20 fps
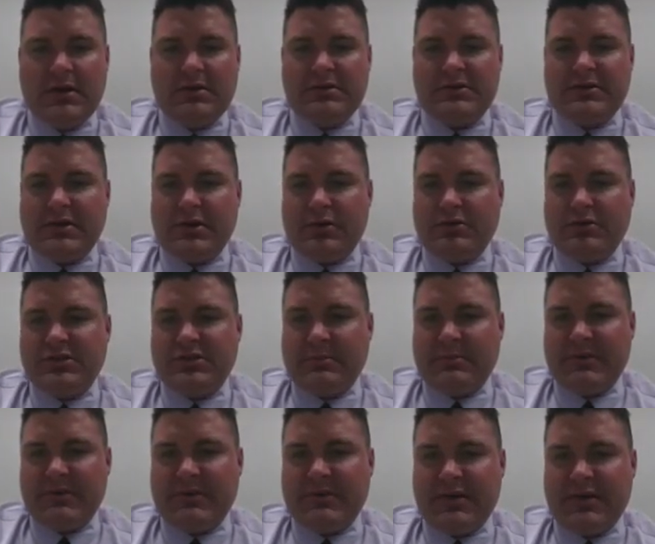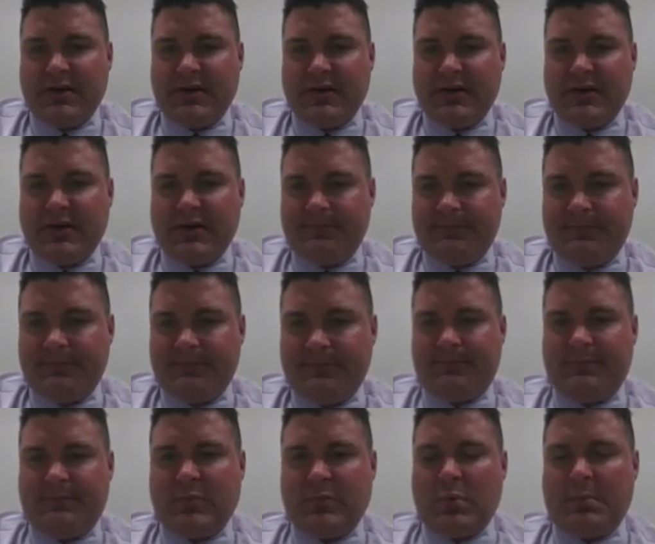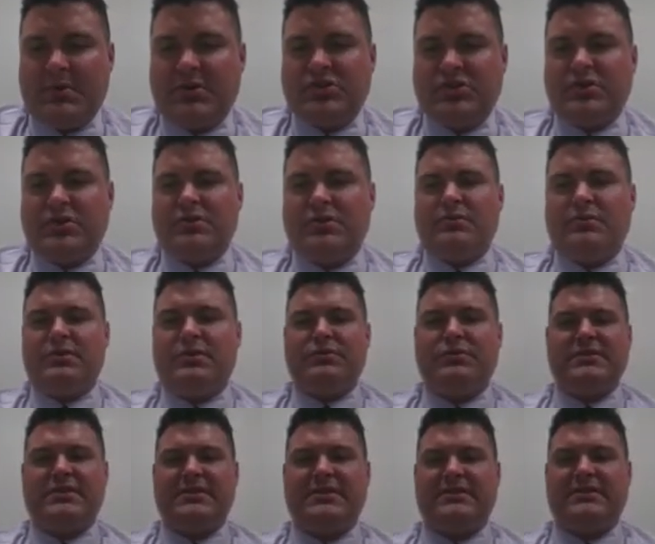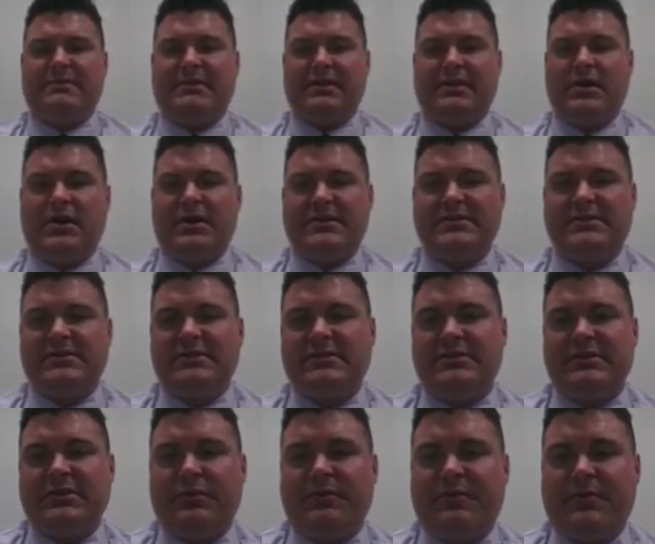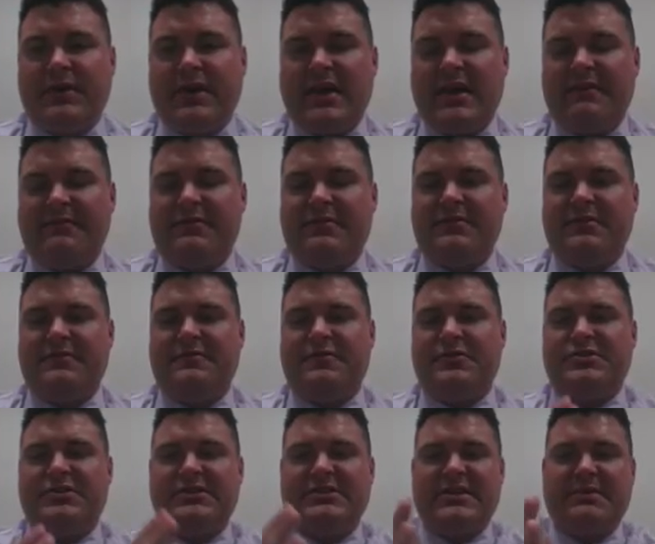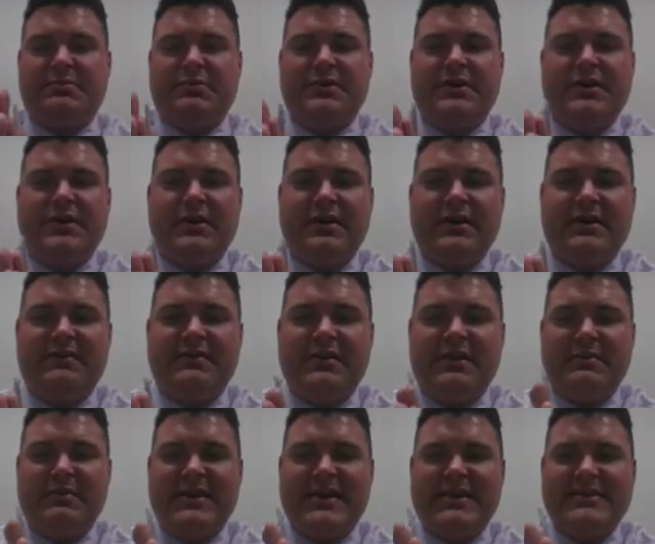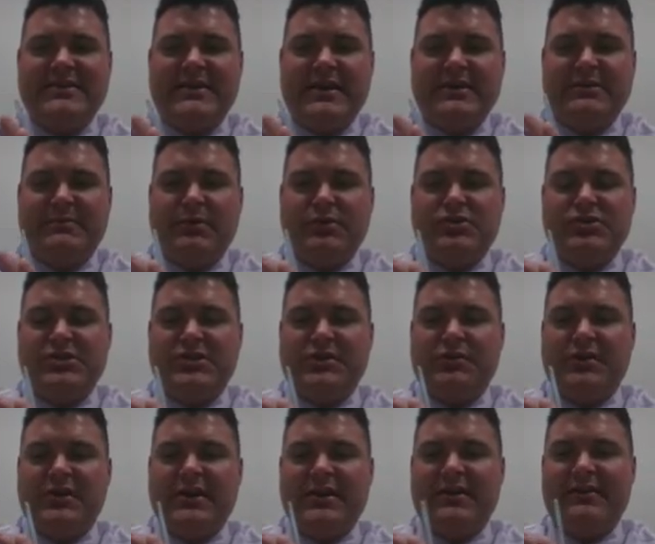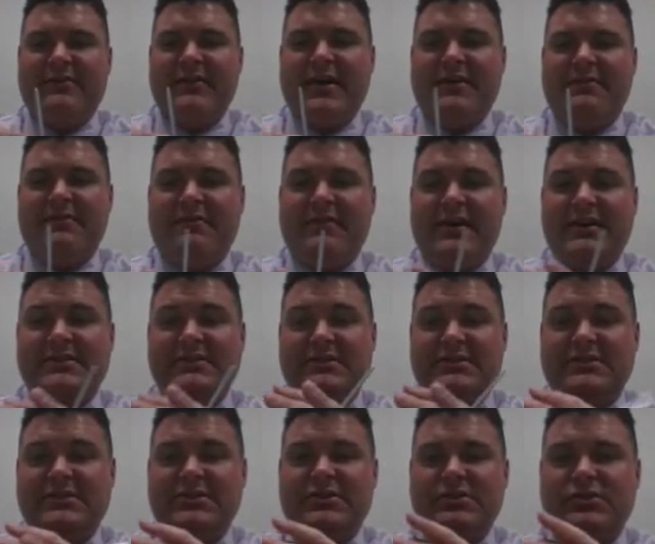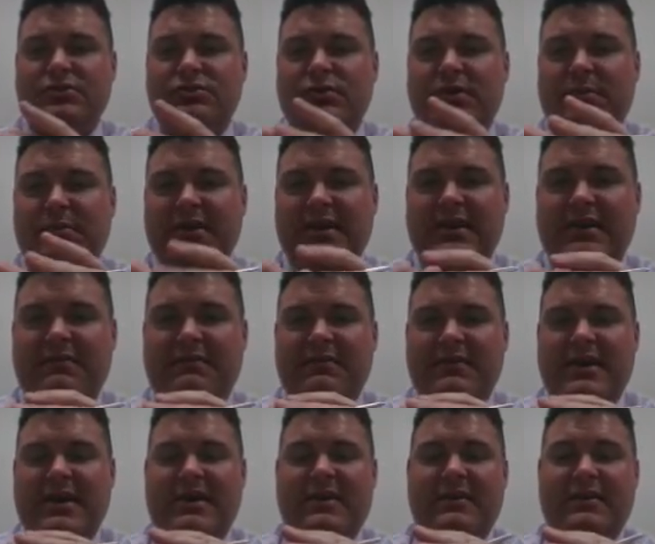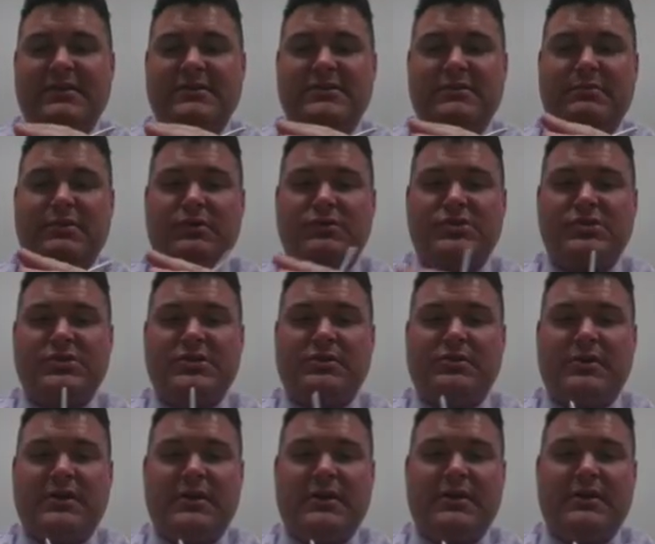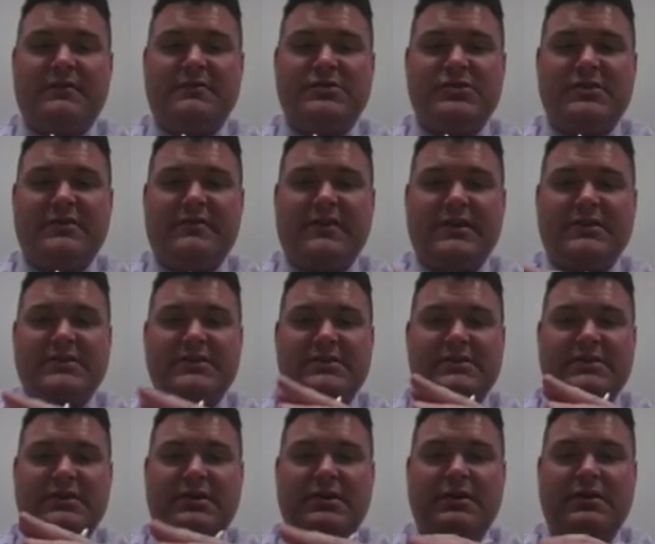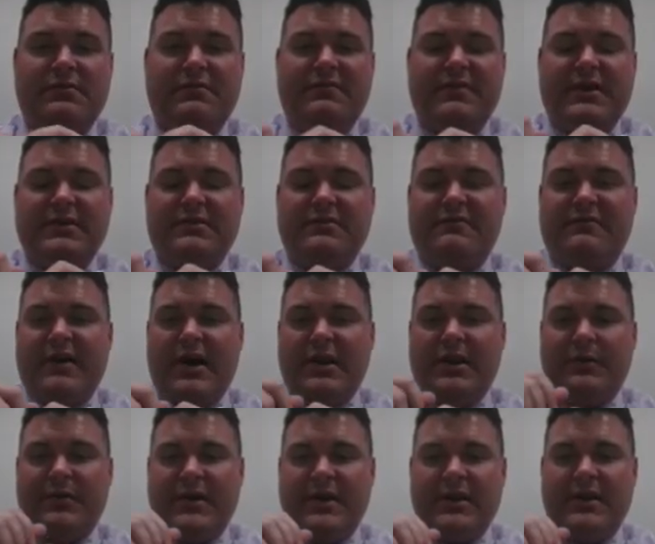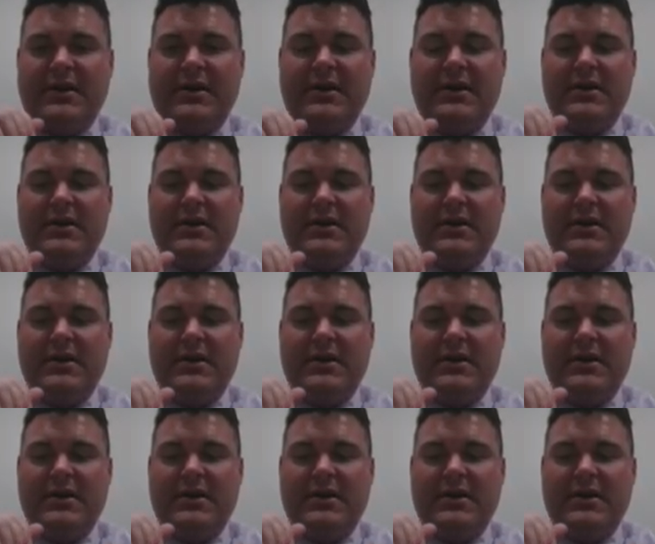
So just coming down here, I'm going to show you using the limiting laws. So if we have, for the first example here, if the limit as x approaches 3 of f of x is 2, and we have x approaches 3 of g of x is 0, find the following.